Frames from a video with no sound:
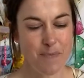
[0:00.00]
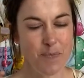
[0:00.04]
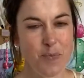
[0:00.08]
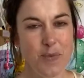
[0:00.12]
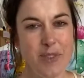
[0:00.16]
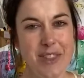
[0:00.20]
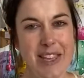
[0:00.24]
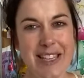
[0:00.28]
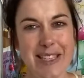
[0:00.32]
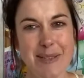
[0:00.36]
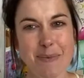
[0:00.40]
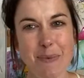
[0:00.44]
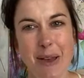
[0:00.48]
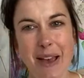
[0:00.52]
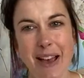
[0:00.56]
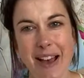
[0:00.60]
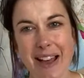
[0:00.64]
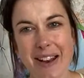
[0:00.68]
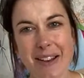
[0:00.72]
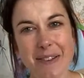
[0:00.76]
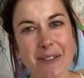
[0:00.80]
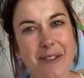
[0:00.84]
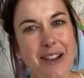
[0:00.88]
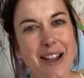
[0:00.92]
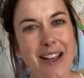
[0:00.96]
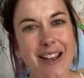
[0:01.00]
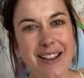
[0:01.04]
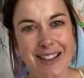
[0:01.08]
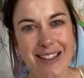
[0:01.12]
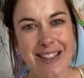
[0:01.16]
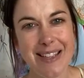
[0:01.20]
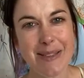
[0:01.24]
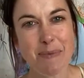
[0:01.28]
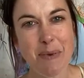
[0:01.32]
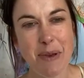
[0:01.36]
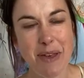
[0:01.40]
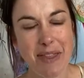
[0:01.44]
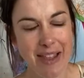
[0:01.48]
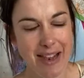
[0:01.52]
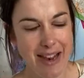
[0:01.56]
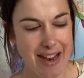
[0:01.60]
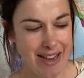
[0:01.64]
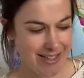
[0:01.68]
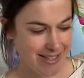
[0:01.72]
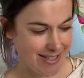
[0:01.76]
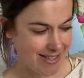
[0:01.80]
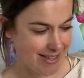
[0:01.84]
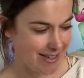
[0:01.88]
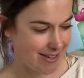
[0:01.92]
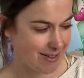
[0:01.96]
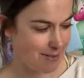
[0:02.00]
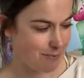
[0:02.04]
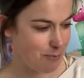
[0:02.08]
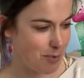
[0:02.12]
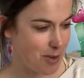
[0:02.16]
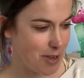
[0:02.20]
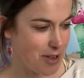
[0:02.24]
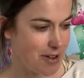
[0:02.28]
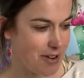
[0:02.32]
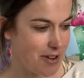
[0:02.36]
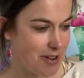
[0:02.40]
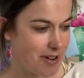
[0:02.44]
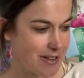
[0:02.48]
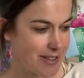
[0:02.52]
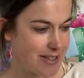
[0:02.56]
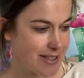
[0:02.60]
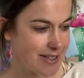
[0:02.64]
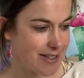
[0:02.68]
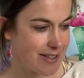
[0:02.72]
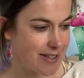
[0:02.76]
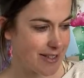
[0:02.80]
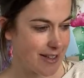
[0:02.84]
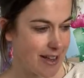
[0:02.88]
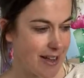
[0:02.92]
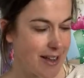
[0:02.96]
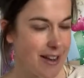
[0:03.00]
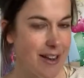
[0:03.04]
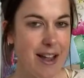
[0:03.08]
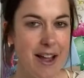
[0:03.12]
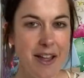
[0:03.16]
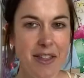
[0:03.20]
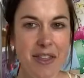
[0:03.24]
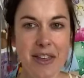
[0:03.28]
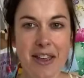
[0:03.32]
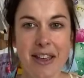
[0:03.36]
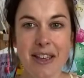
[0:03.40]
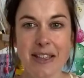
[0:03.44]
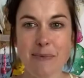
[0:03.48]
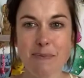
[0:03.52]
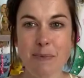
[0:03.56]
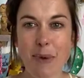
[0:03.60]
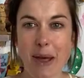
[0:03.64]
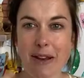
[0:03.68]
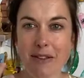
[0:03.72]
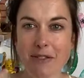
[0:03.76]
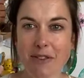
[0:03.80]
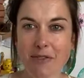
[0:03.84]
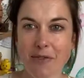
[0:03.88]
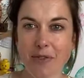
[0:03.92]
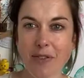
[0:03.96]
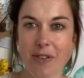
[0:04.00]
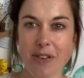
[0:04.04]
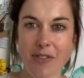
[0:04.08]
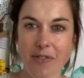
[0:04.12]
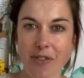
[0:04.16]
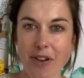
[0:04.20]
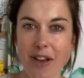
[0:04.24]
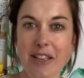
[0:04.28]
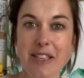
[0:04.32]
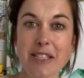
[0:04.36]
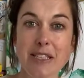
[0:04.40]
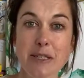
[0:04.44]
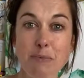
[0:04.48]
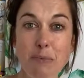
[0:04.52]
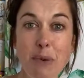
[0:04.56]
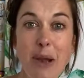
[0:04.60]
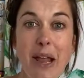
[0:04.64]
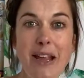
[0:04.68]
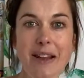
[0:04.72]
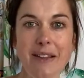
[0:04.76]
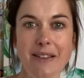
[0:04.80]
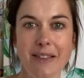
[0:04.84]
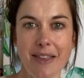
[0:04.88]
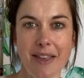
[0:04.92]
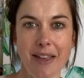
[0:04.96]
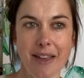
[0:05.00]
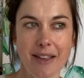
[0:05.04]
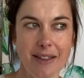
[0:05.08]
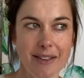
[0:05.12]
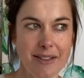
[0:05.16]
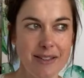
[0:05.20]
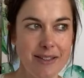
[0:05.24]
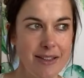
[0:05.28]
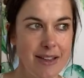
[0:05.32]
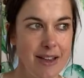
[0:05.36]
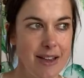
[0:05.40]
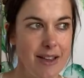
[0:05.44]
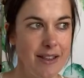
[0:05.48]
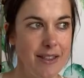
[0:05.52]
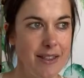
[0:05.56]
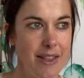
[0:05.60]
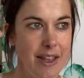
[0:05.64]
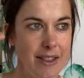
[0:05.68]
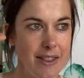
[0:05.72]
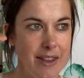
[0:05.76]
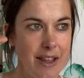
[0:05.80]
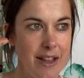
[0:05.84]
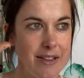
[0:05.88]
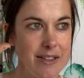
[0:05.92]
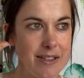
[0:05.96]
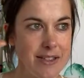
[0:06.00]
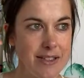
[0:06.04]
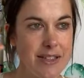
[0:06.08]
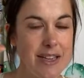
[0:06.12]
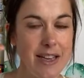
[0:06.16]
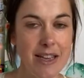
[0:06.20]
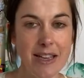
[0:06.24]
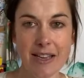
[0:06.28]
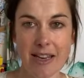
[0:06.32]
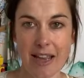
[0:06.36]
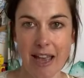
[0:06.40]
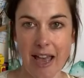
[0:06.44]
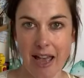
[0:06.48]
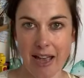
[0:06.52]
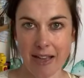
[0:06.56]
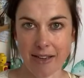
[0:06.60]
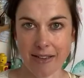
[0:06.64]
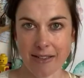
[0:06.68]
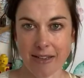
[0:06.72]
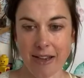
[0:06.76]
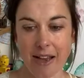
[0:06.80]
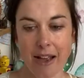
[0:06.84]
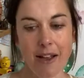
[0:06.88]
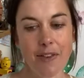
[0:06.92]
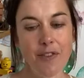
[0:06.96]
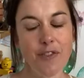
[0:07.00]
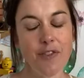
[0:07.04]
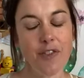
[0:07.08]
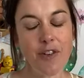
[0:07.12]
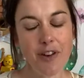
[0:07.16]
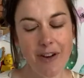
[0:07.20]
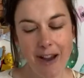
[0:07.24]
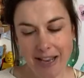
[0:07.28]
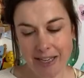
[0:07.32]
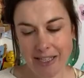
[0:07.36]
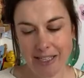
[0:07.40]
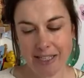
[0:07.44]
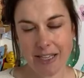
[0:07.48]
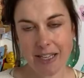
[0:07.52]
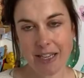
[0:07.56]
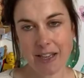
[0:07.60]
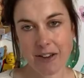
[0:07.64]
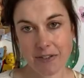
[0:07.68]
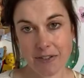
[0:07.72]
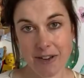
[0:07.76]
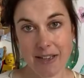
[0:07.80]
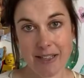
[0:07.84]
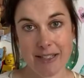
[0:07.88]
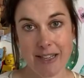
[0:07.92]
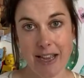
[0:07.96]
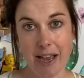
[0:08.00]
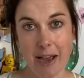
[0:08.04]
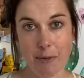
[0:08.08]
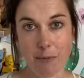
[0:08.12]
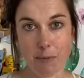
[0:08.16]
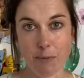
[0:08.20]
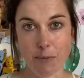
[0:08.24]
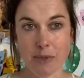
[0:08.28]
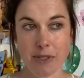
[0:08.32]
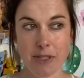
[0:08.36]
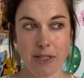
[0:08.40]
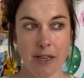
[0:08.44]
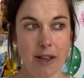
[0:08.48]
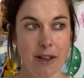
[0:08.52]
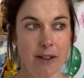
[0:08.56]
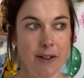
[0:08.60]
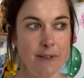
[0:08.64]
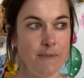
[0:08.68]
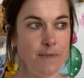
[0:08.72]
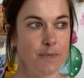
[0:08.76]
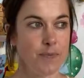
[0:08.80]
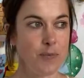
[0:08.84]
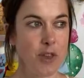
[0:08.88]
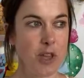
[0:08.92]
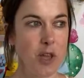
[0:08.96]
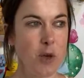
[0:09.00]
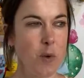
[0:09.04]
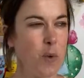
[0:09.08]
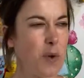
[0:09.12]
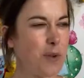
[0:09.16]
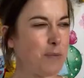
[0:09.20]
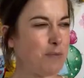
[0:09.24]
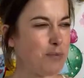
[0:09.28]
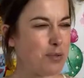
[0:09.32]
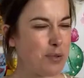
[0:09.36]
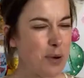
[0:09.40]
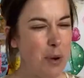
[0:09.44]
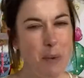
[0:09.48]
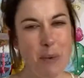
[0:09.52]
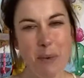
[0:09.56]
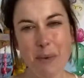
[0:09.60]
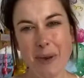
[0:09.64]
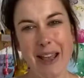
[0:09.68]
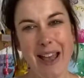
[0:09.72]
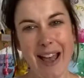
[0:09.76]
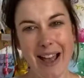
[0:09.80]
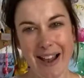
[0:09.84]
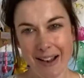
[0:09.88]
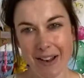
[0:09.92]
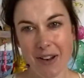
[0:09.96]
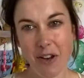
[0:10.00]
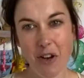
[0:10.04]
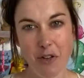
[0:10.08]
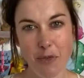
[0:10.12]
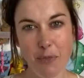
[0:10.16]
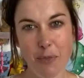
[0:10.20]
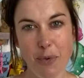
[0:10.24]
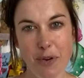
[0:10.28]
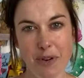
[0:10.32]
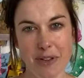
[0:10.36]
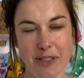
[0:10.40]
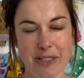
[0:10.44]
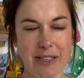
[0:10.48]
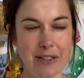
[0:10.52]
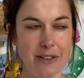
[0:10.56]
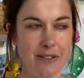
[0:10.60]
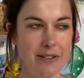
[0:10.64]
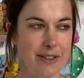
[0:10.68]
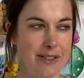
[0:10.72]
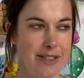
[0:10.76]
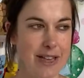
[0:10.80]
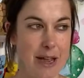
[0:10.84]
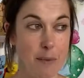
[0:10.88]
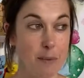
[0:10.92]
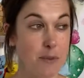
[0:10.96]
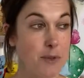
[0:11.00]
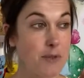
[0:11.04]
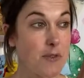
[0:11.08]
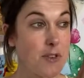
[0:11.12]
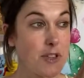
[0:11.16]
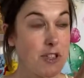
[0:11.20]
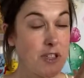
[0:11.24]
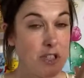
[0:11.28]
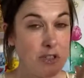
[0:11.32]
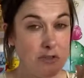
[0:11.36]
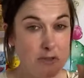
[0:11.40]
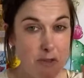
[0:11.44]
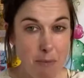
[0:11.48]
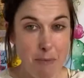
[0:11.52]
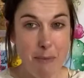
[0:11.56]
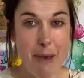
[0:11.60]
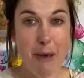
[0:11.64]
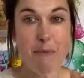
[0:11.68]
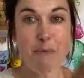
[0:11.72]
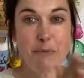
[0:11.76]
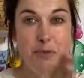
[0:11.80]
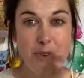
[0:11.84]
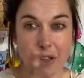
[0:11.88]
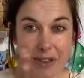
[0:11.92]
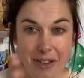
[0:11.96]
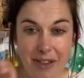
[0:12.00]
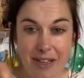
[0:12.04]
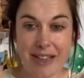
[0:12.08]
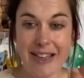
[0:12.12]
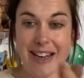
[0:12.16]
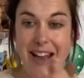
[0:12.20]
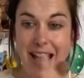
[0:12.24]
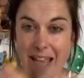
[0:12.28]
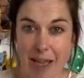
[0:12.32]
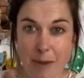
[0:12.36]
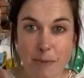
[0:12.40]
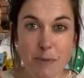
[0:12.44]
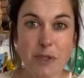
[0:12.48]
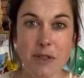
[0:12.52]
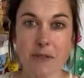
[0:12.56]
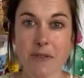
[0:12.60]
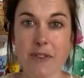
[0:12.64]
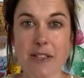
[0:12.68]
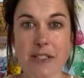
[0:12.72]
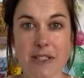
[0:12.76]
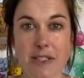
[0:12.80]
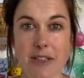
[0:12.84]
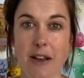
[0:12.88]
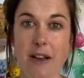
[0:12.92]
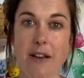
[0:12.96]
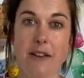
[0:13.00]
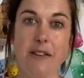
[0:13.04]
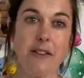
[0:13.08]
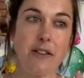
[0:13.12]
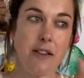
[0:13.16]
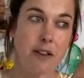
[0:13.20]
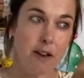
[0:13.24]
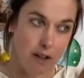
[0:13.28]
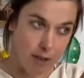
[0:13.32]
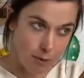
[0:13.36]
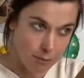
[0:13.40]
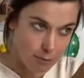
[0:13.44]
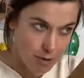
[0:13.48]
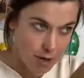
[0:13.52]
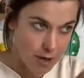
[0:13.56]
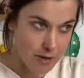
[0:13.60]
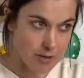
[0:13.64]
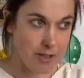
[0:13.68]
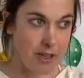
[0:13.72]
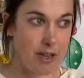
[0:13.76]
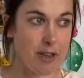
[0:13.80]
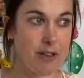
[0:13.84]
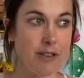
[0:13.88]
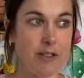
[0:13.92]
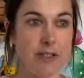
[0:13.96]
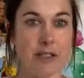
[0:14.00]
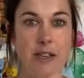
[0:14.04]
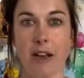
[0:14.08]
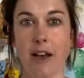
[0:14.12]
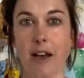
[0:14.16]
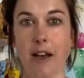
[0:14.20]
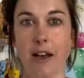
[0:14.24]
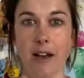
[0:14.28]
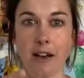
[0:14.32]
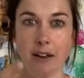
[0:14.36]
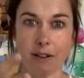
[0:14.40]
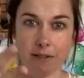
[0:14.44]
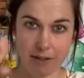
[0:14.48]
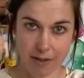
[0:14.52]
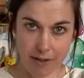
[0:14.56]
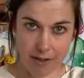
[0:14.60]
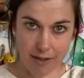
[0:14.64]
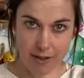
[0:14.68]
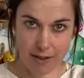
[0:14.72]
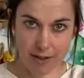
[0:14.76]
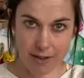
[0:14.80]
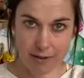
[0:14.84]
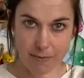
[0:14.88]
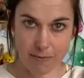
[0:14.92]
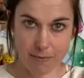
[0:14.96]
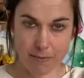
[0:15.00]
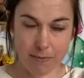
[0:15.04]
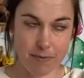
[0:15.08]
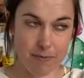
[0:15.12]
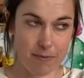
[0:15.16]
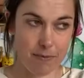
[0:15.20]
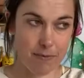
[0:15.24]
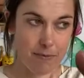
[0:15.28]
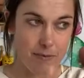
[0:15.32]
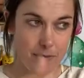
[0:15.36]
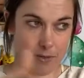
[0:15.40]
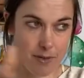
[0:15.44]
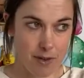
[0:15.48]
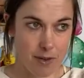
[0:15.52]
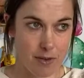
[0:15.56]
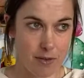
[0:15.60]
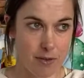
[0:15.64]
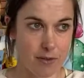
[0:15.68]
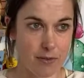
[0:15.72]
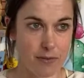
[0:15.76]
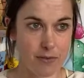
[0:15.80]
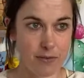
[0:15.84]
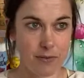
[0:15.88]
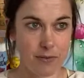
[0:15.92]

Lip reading: This bit, I don't like this bit of the lesson because I think it's better if I explain things, then they'll stick in your head. For actually your exams, you will probably get a lot of points in your exams for just remembering the names of the stars, you know, the protostar and the sort of